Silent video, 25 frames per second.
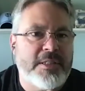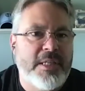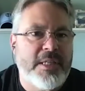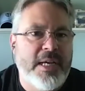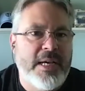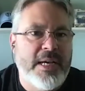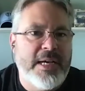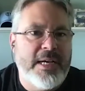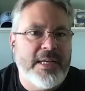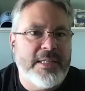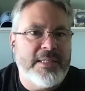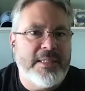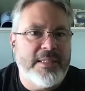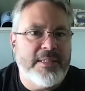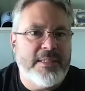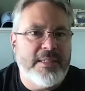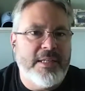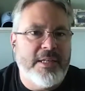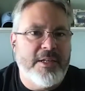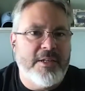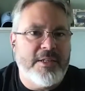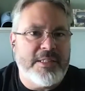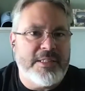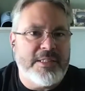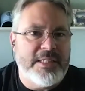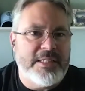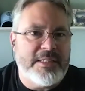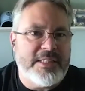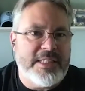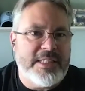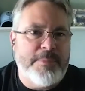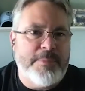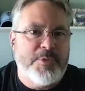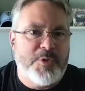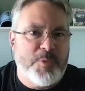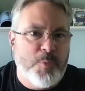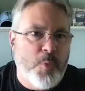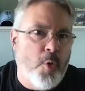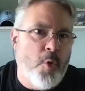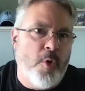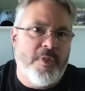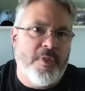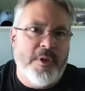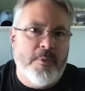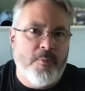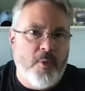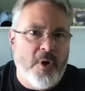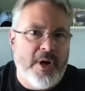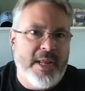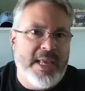Uh, you know, because it seems more
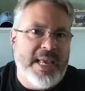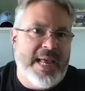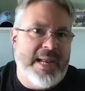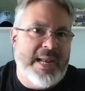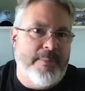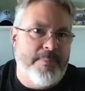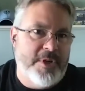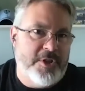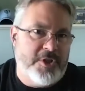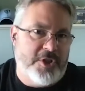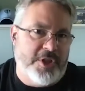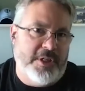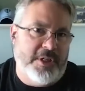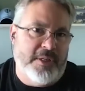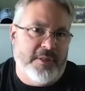than what he had at Michigan.